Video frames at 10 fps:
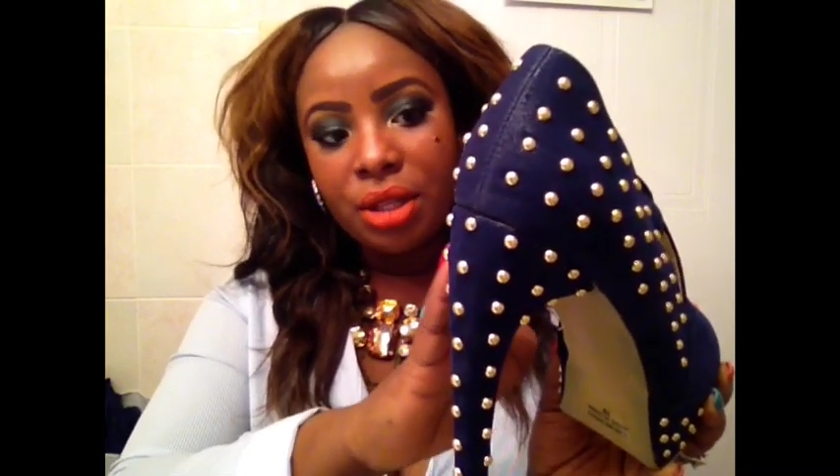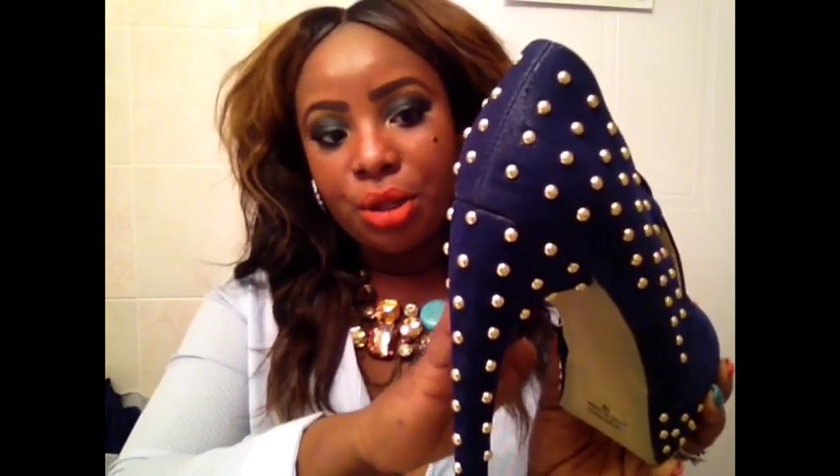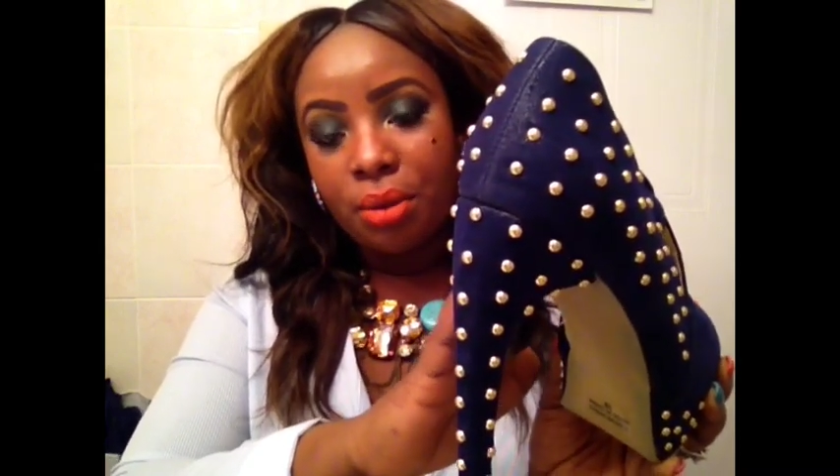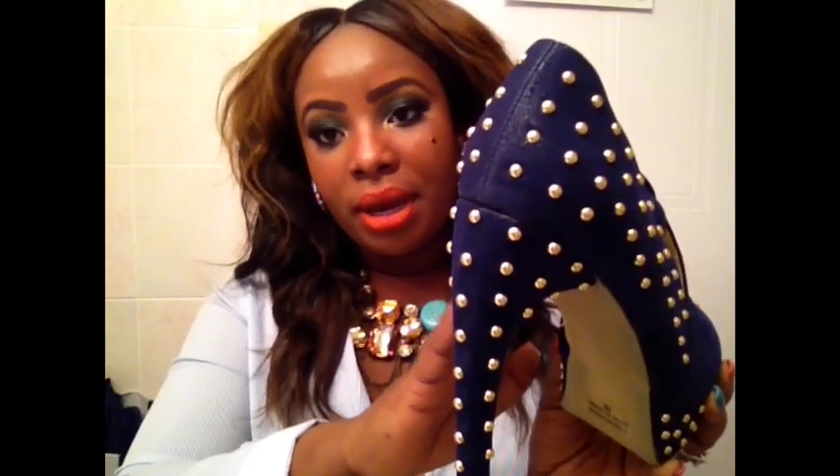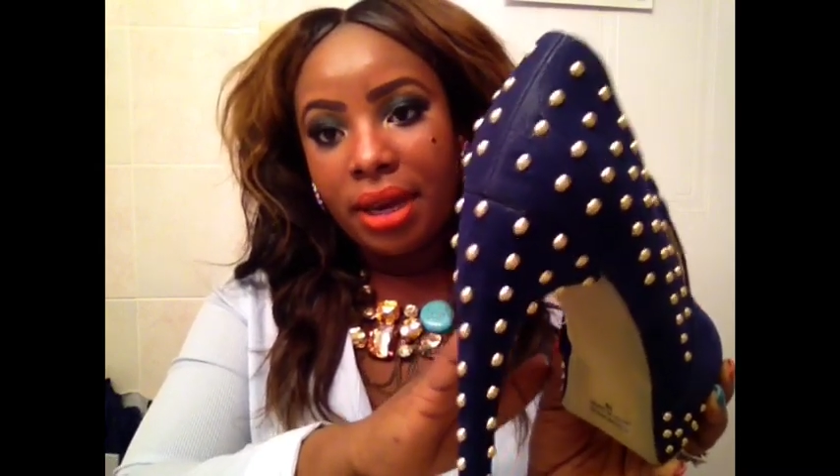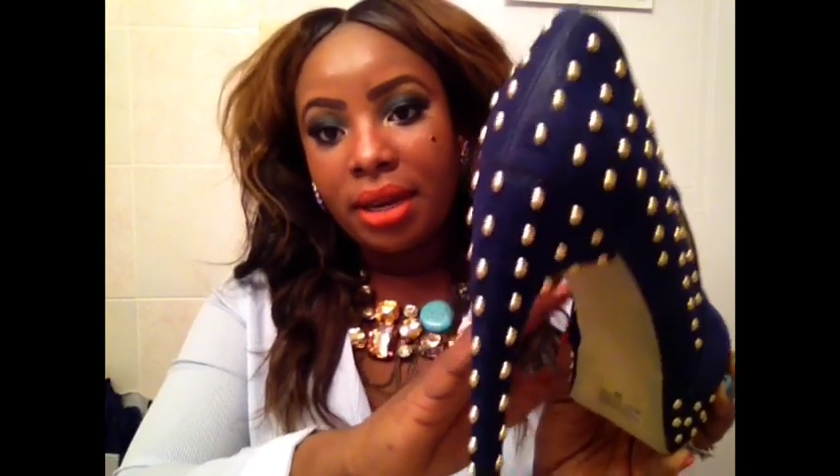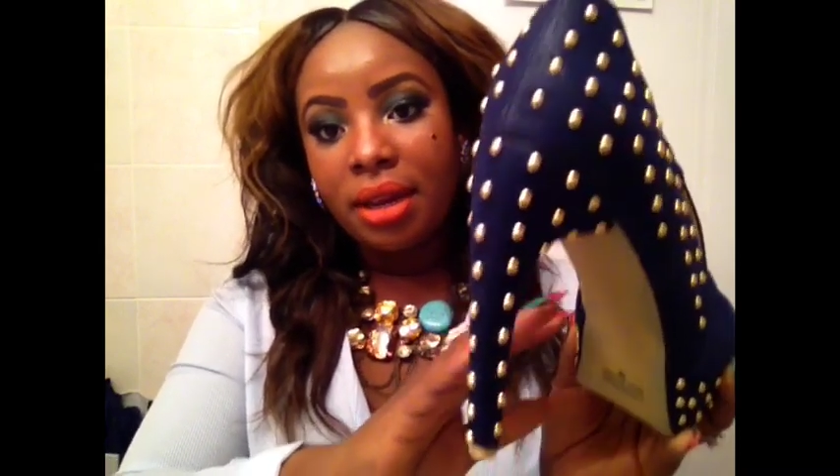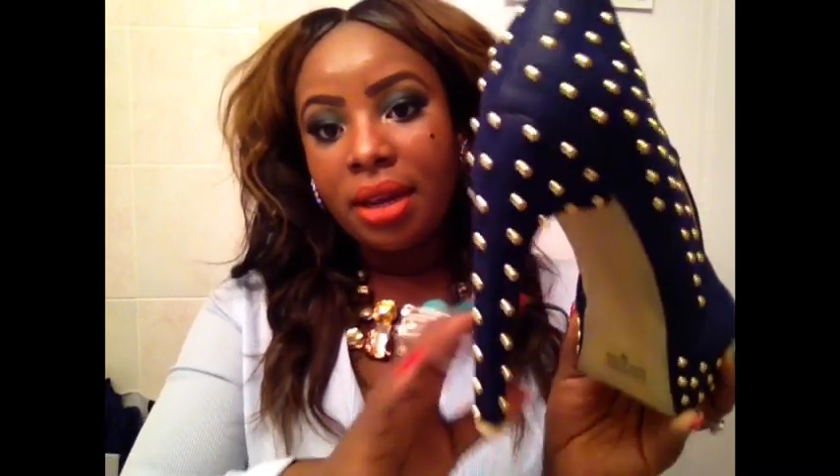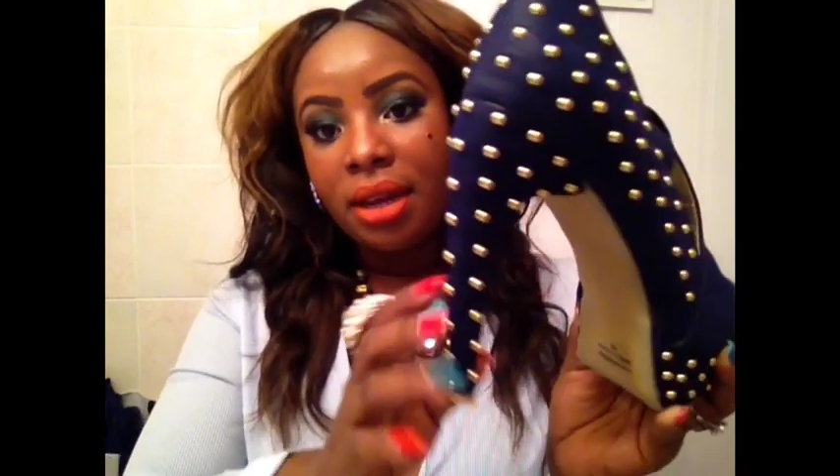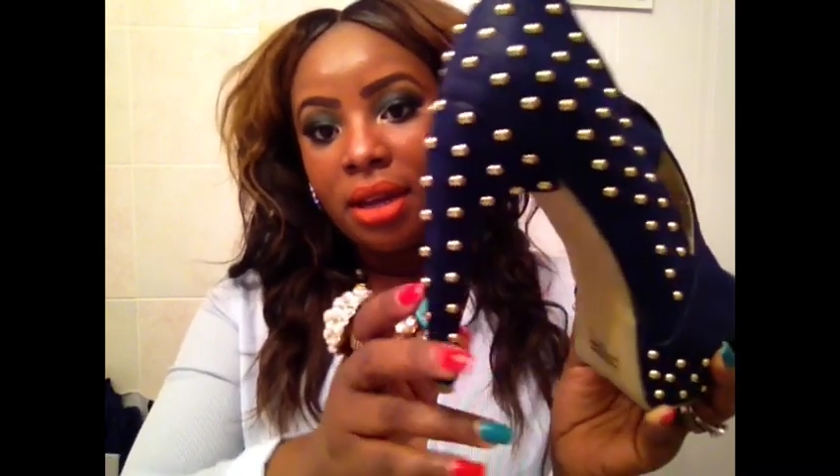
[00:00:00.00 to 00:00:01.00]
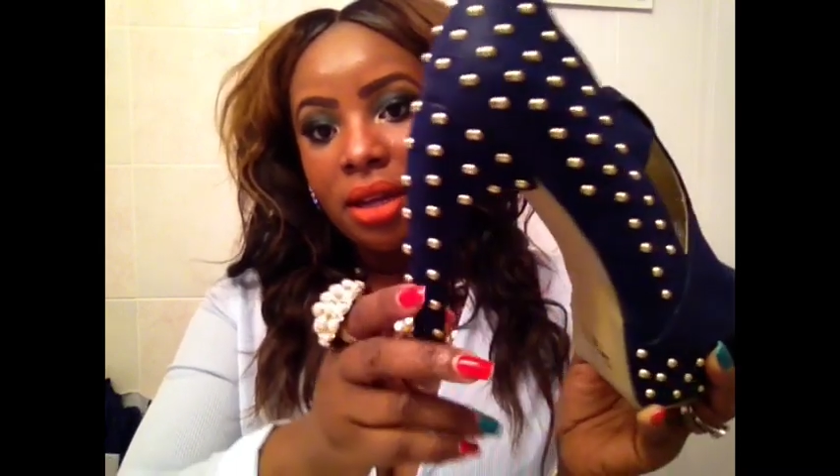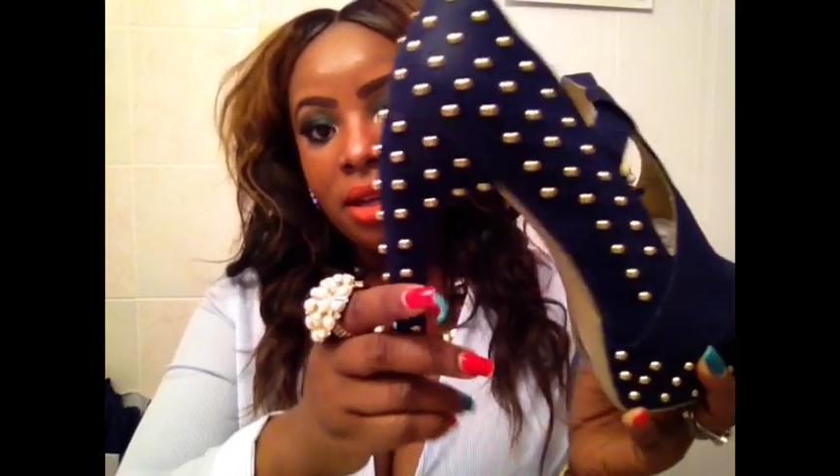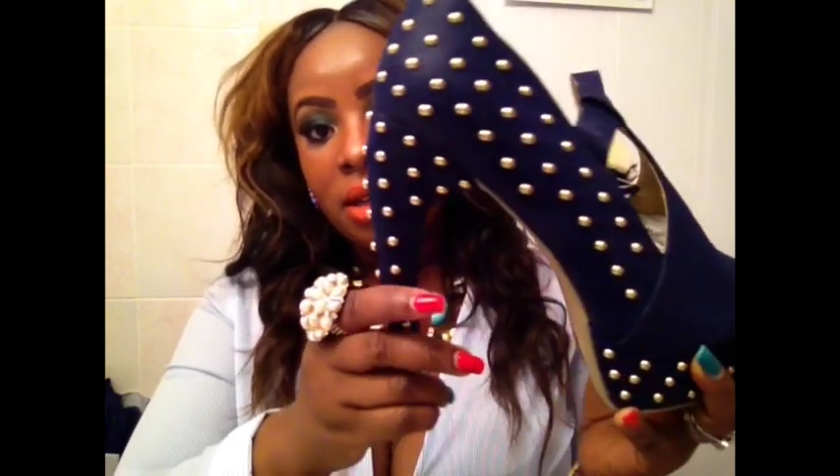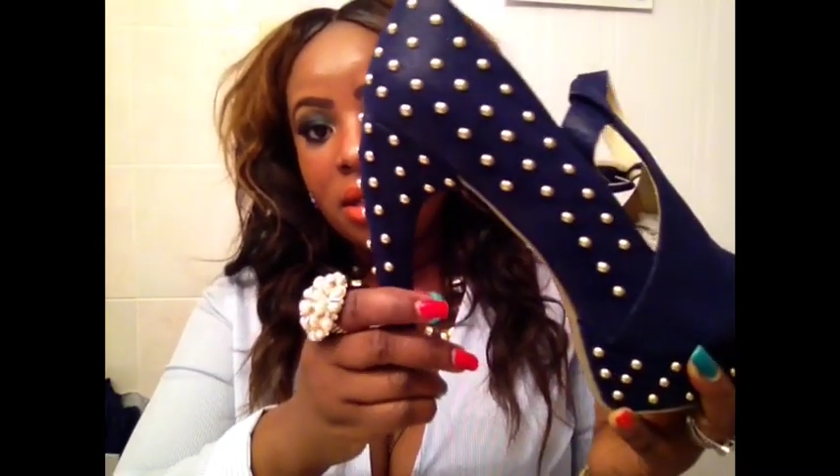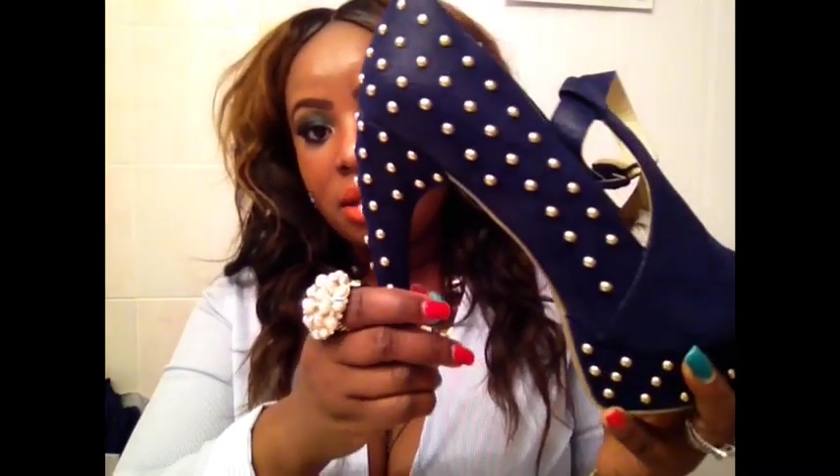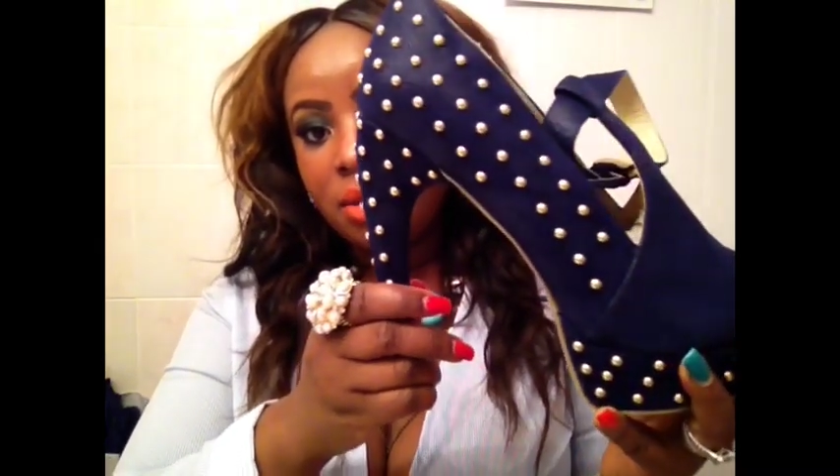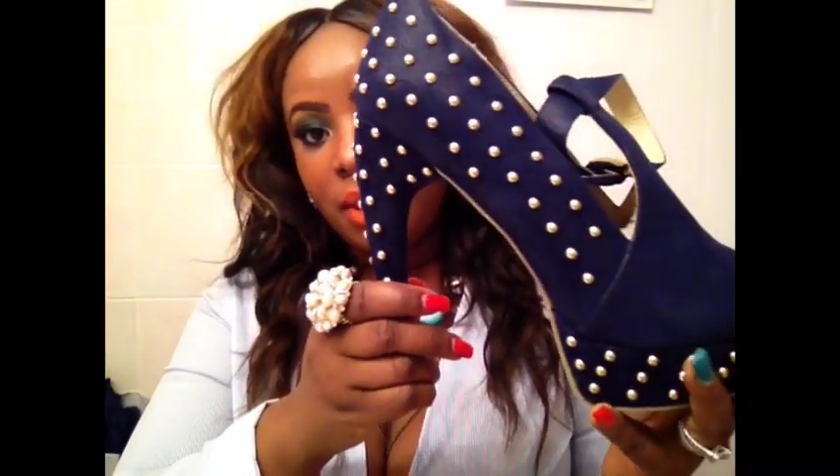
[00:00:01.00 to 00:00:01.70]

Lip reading: to it. So